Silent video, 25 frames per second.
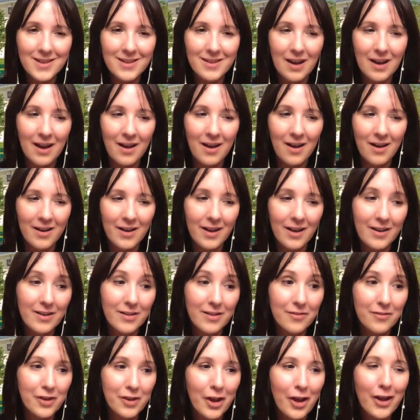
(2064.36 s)
uh, kind
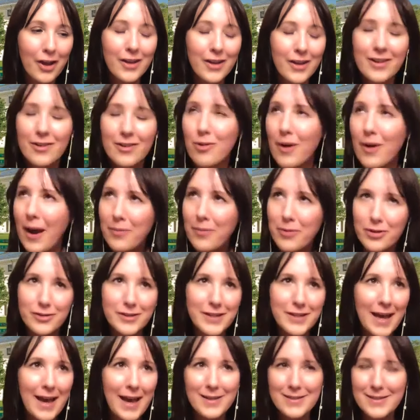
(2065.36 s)
of grab your
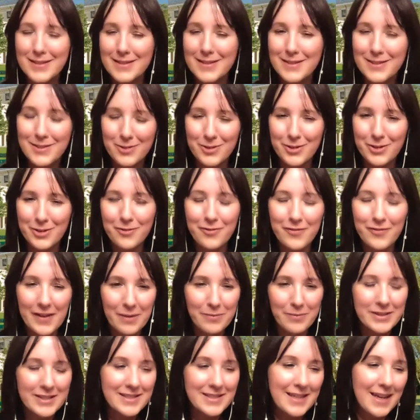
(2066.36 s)
taxes or your
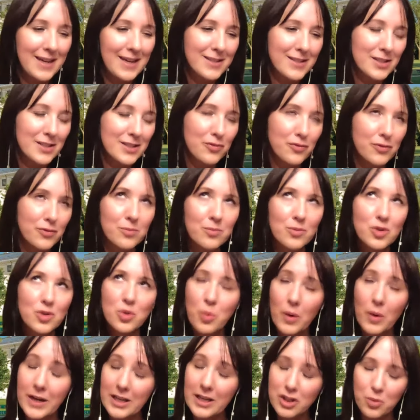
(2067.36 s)
family's taxes from
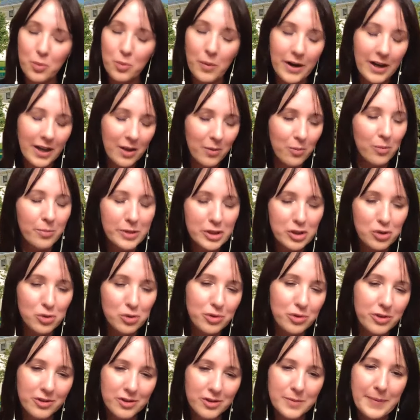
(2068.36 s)
2020 will be two
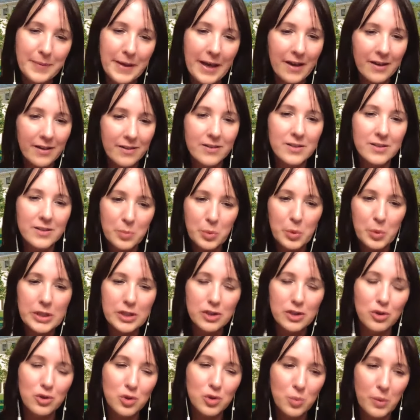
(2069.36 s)
years back at this point
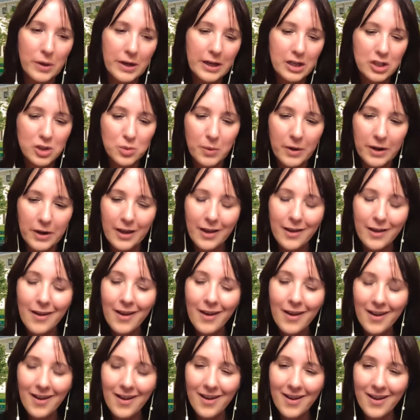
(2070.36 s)
so 2020
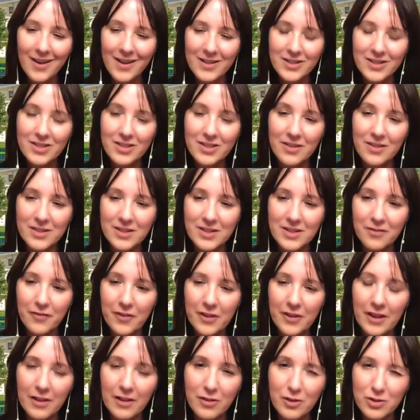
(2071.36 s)
uh, to, to fill
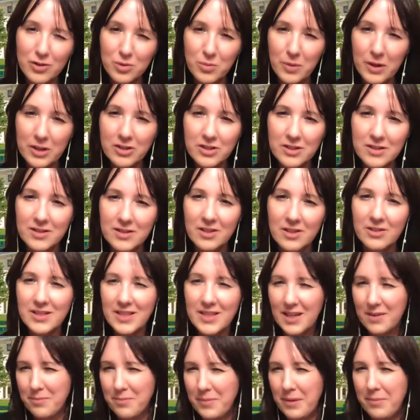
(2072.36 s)
out those questions it could
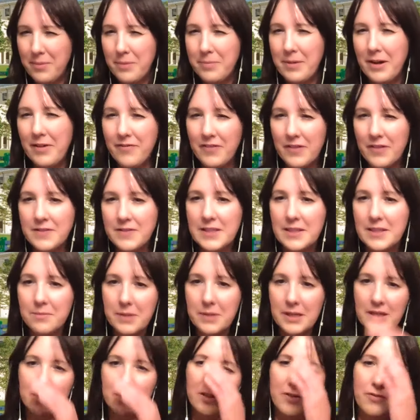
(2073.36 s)
take maybe about 15
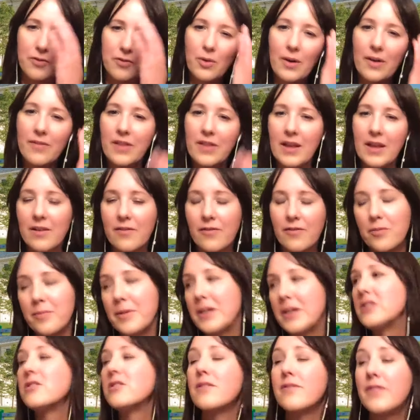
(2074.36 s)
minutes if you have that
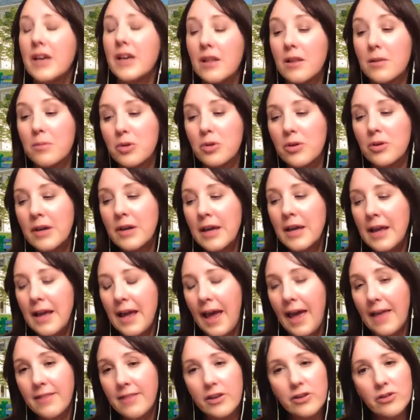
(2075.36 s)
information available
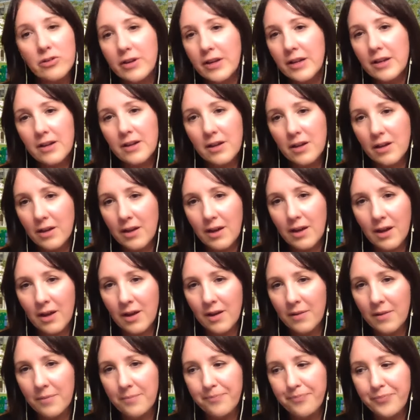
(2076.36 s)
and then you'll get a
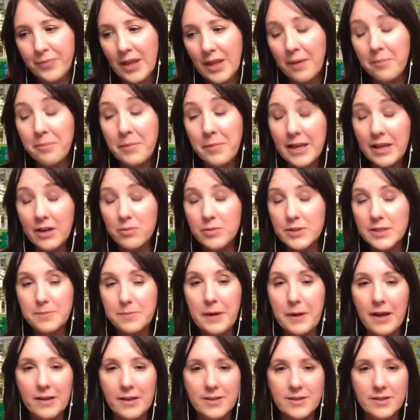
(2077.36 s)
um, immediate
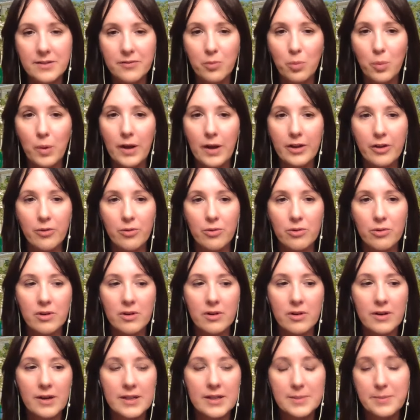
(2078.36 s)
response of what
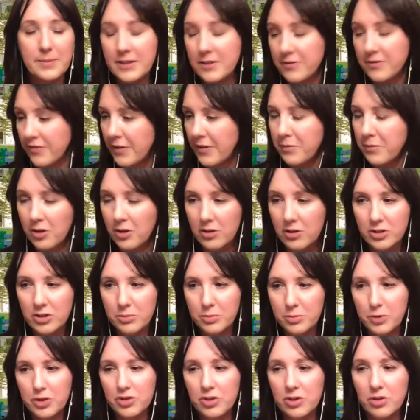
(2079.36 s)
your expected family
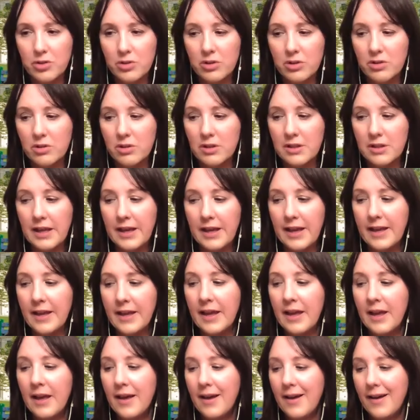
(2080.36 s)
contribution could look like
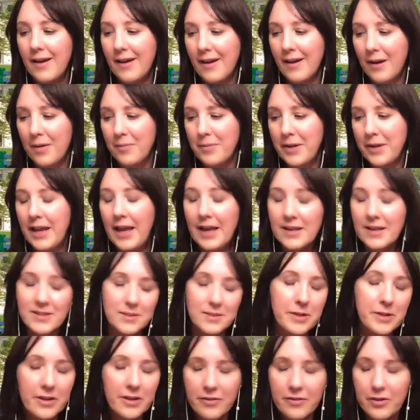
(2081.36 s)
um, an
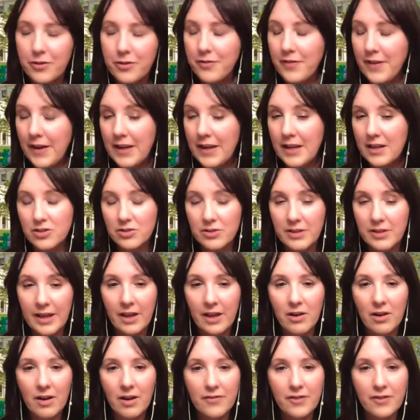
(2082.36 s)
estimate of your financial aid
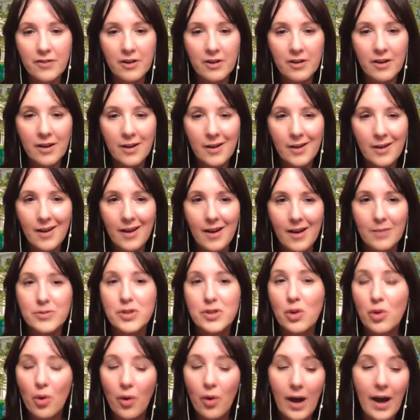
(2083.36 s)
offer um, so
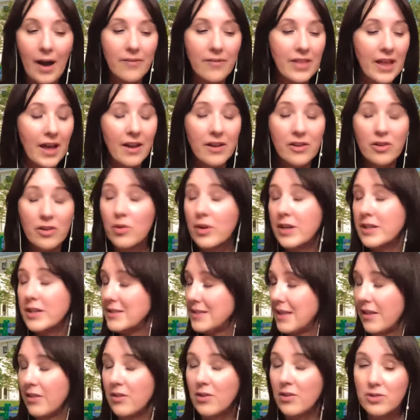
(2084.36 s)
you'll have that you can
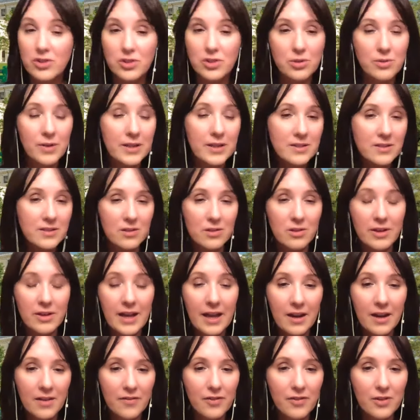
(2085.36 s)
send those to us to look
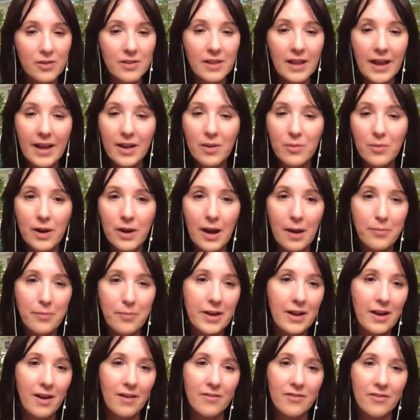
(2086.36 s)
at if you'd like we're happy to
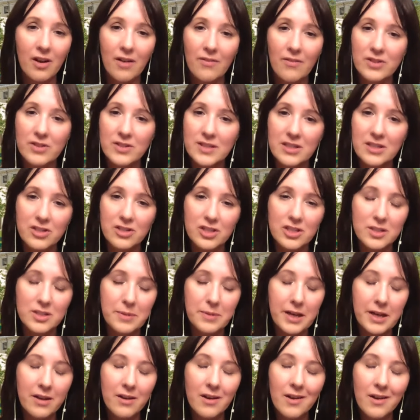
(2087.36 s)
have conversations
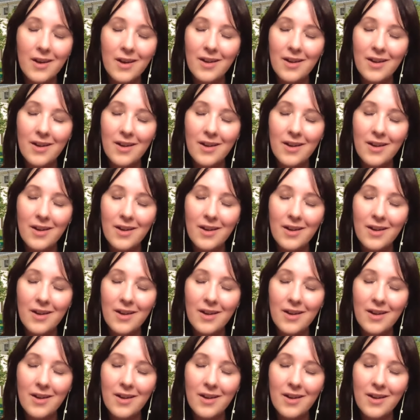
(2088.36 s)
about